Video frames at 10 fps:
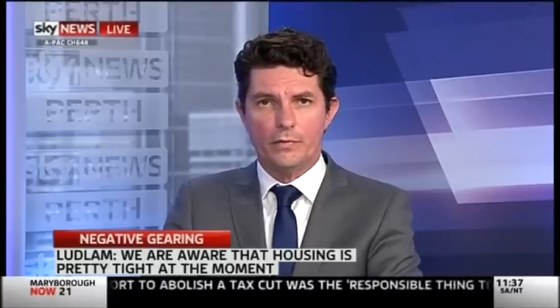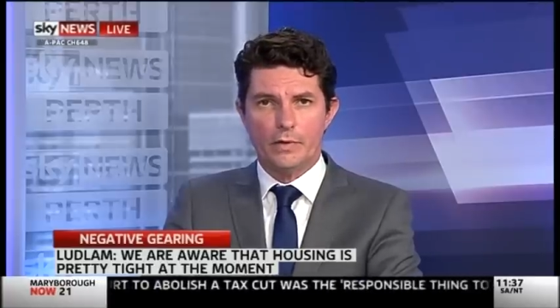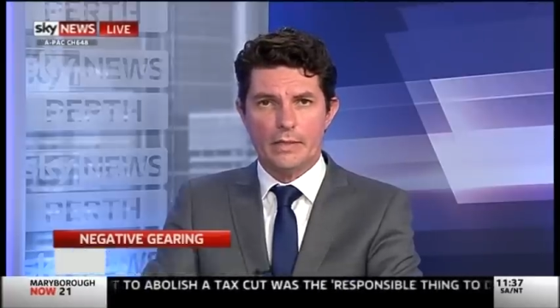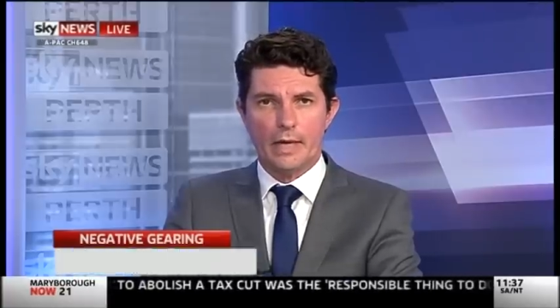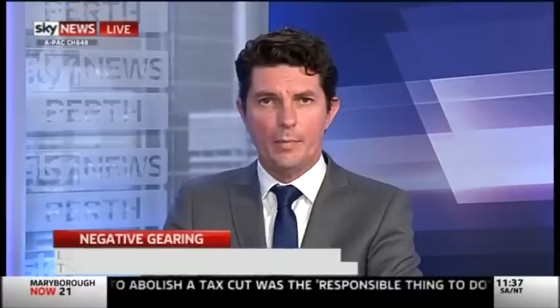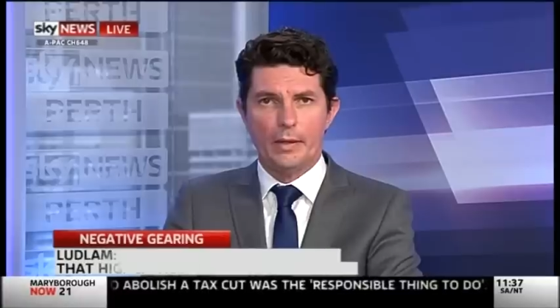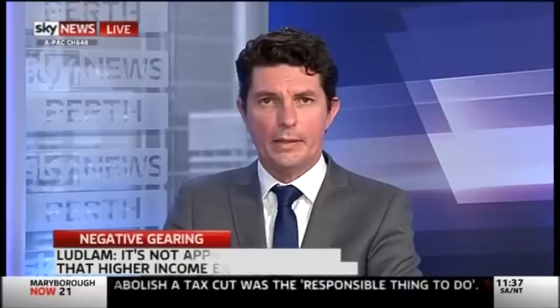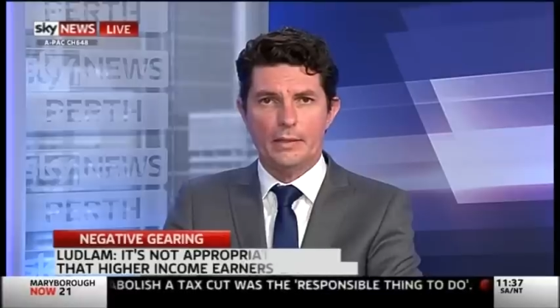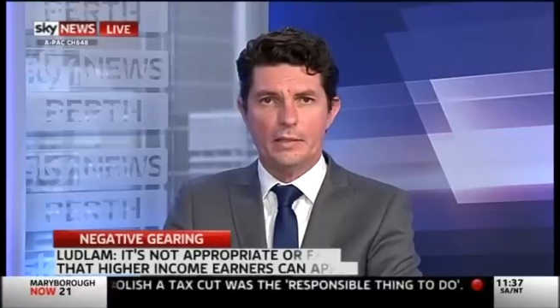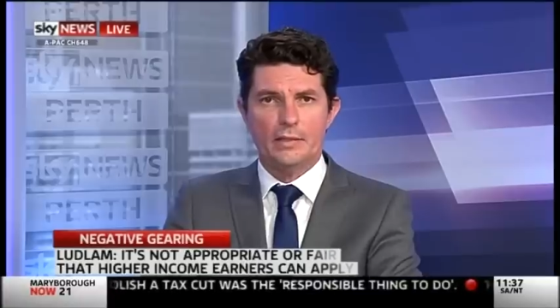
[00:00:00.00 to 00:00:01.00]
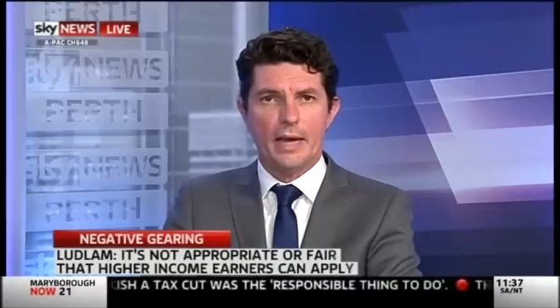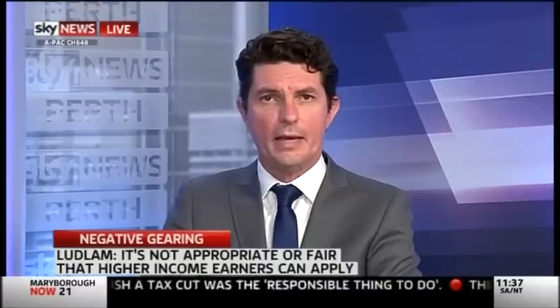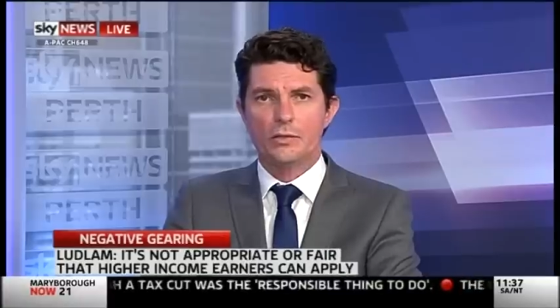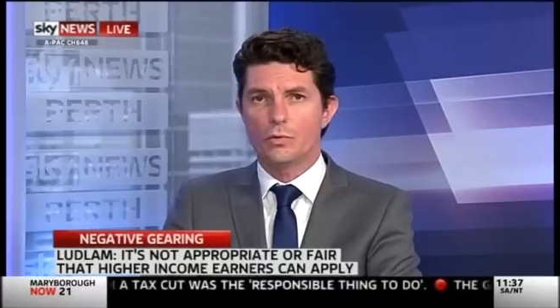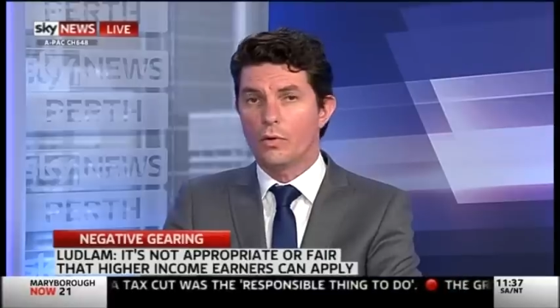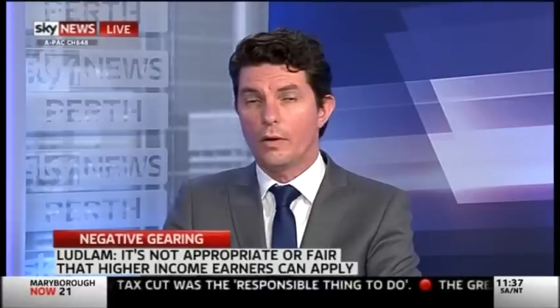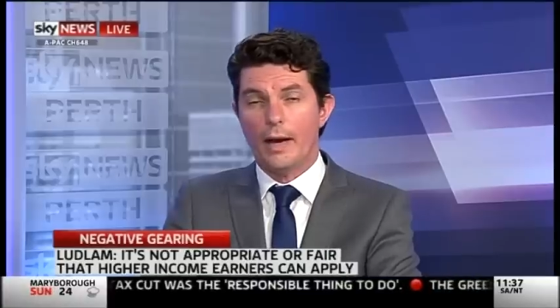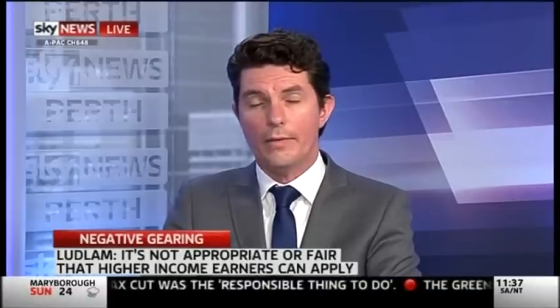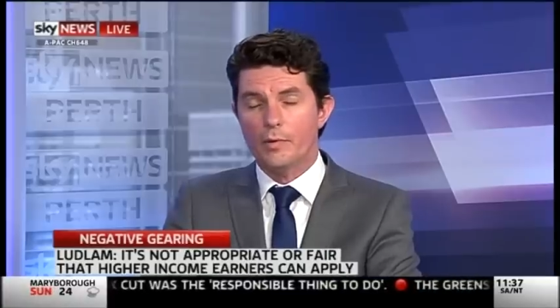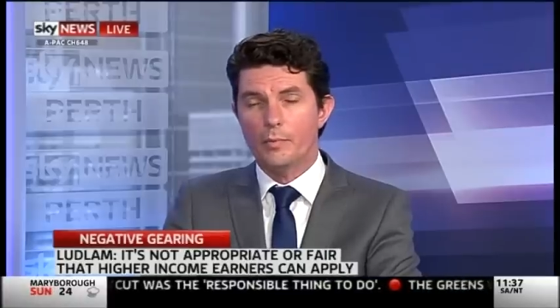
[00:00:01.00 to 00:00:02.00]
for example, against your tax or
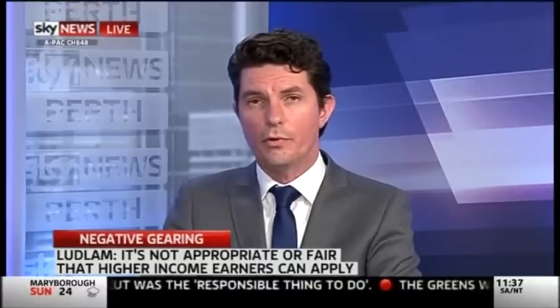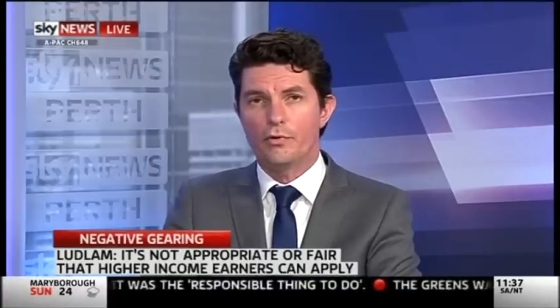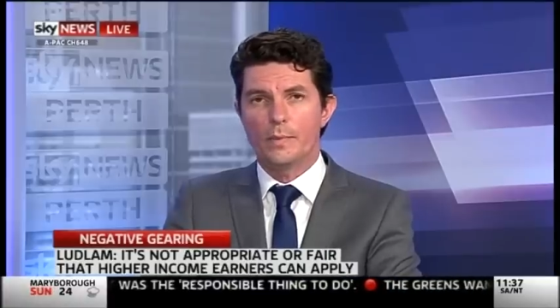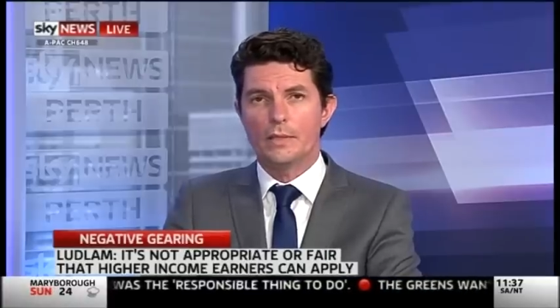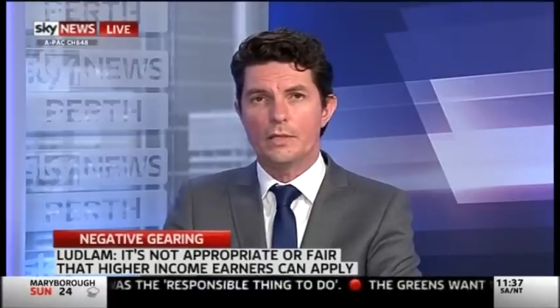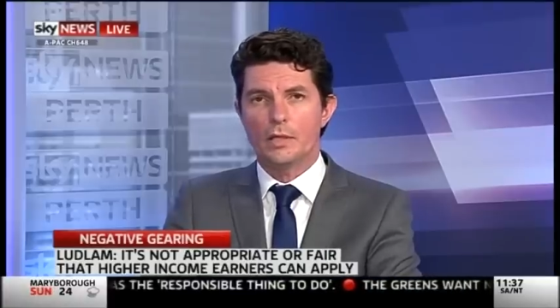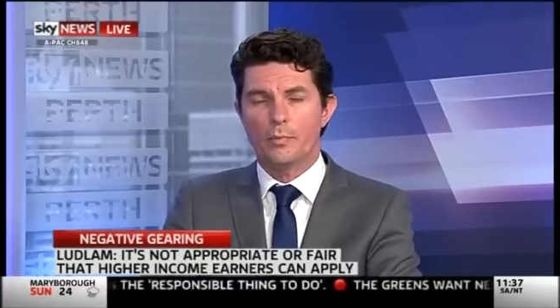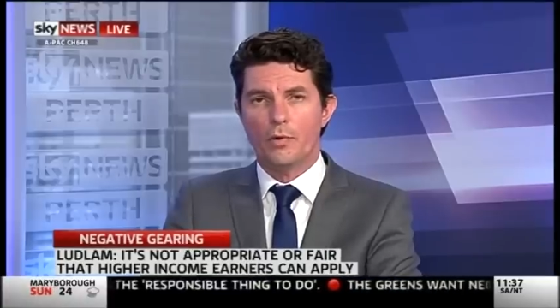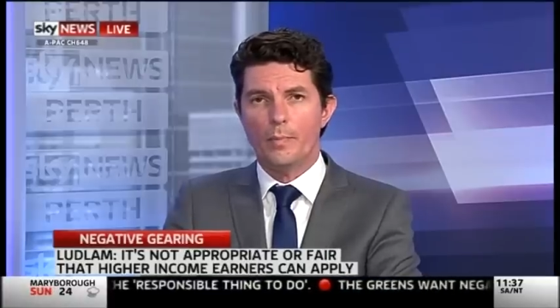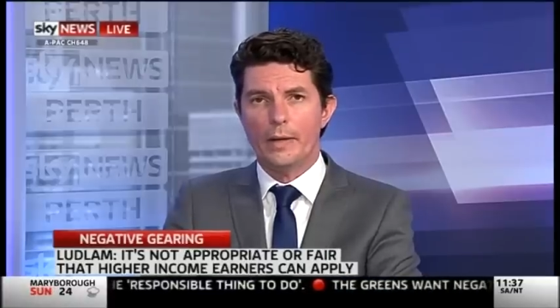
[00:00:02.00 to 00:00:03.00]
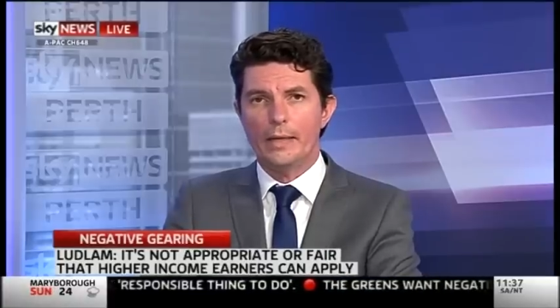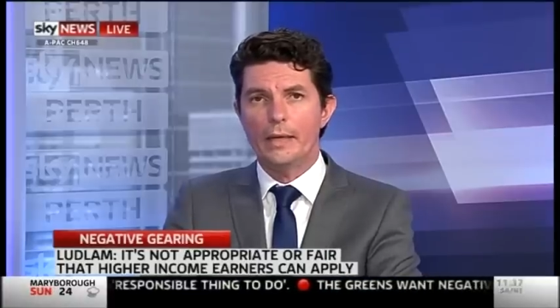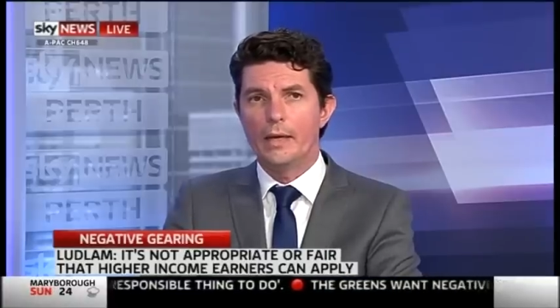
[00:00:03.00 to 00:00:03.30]
other improvements to your property.